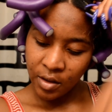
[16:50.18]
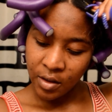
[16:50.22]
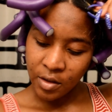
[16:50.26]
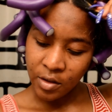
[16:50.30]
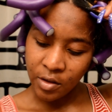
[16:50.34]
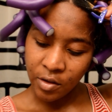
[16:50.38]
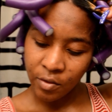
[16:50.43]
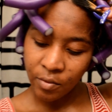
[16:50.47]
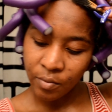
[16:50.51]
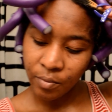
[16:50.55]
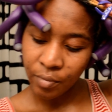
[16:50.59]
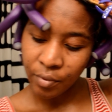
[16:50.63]

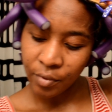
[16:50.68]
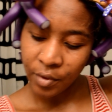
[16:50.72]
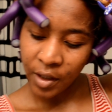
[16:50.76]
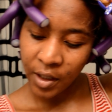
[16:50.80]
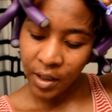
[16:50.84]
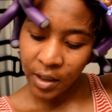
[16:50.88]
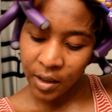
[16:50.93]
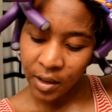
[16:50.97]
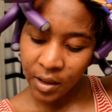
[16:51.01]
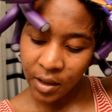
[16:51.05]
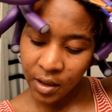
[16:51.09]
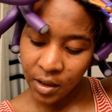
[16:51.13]
No
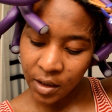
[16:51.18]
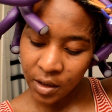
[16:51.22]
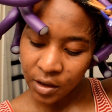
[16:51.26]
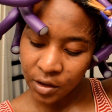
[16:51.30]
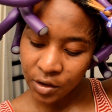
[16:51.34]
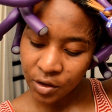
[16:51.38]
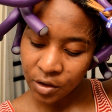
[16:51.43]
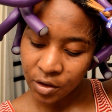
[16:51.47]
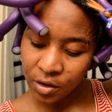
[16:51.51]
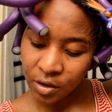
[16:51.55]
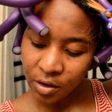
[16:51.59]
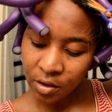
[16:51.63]

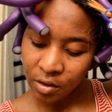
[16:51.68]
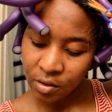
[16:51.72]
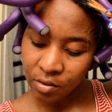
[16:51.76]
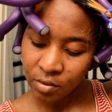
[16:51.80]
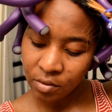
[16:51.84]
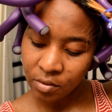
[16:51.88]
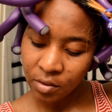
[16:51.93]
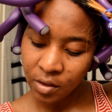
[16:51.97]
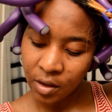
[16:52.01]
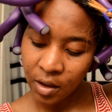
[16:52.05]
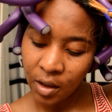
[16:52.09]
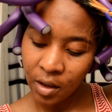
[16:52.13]
breakage,
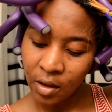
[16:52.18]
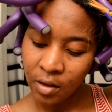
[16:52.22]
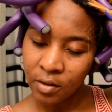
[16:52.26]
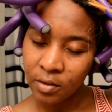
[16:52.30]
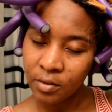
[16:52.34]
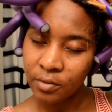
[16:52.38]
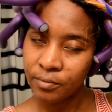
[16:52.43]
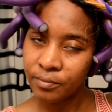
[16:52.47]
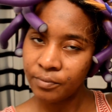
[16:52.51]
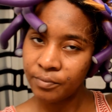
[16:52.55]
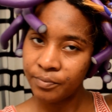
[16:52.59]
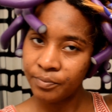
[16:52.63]
no like
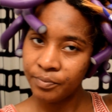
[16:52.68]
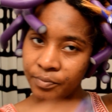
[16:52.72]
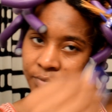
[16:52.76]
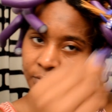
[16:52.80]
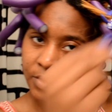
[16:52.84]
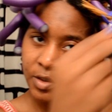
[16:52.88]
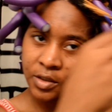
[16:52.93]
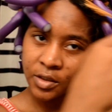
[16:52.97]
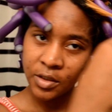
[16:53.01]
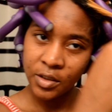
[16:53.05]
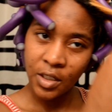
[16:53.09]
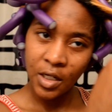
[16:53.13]

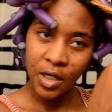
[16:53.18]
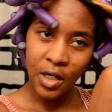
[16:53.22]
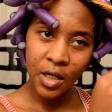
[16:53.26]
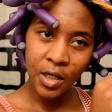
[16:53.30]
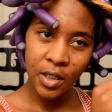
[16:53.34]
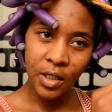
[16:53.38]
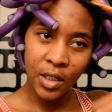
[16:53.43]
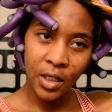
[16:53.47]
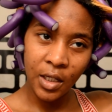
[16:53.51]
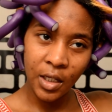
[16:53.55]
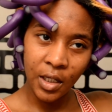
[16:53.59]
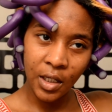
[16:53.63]

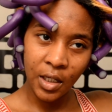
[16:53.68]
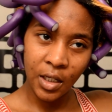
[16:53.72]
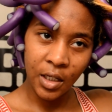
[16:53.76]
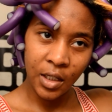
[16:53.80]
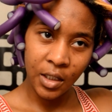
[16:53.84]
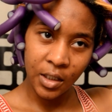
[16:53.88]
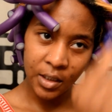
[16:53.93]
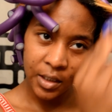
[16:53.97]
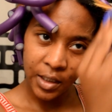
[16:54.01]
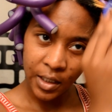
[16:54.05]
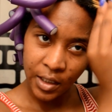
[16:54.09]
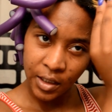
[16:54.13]

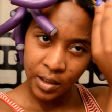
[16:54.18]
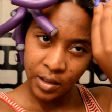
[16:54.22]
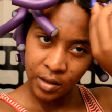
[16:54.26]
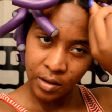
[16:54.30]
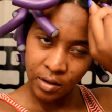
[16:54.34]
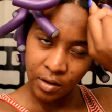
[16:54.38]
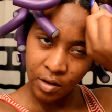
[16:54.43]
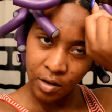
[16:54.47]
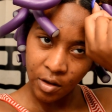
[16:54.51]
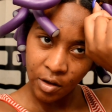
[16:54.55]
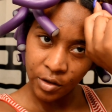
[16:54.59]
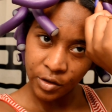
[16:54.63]
tugging, like
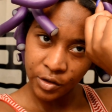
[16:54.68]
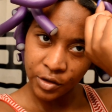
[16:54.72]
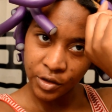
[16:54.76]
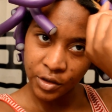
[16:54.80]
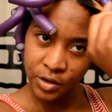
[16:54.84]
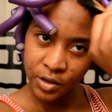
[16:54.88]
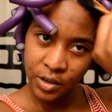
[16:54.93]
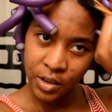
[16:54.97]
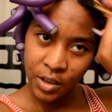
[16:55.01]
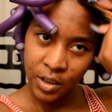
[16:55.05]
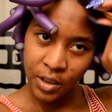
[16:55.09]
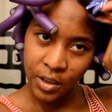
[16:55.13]
harsh
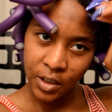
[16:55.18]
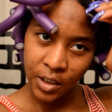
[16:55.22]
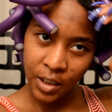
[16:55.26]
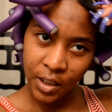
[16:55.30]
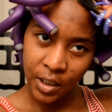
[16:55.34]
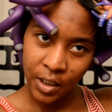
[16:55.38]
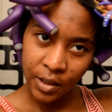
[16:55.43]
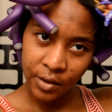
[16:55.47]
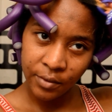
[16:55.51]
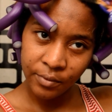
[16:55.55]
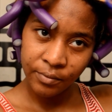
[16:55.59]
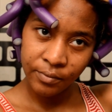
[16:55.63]

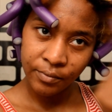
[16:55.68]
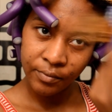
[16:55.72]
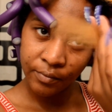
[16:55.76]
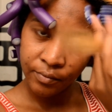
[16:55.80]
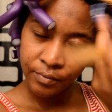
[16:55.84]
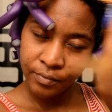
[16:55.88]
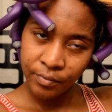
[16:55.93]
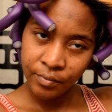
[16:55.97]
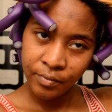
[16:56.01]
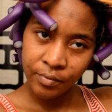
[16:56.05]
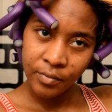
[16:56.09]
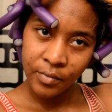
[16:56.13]
tugging.
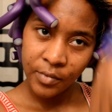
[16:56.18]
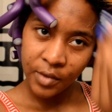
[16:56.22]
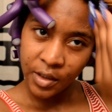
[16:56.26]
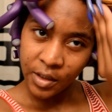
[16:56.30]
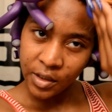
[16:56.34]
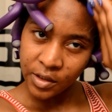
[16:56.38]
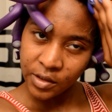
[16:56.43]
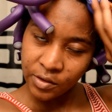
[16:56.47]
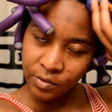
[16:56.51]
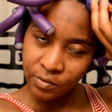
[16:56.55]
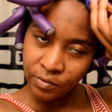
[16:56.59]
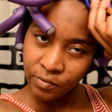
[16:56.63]

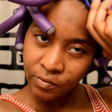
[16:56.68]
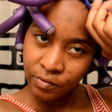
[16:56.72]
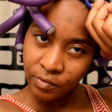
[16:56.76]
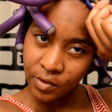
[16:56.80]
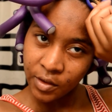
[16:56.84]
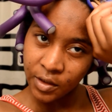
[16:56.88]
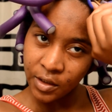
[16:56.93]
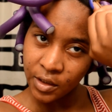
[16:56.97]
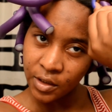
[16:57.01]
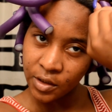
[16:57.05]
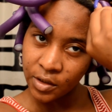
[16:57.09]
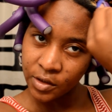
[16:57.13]
It's a
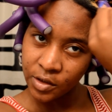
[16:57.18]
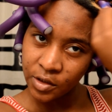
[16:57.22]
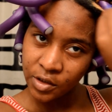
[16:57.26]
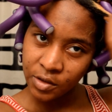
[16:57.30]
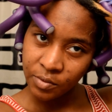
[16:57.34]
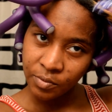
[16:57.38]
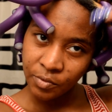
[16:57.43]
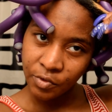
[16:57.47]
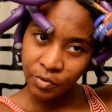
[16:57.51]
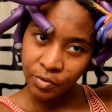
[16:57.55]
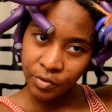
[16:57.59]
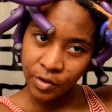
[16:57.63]
really good
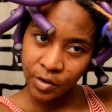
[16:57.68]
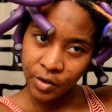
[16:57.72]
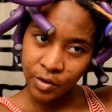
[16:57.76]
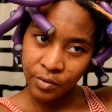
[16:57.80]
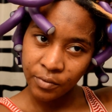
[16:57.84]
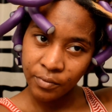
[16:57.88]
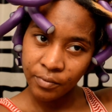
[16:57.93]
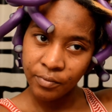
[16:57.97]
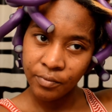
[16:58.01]
smoother.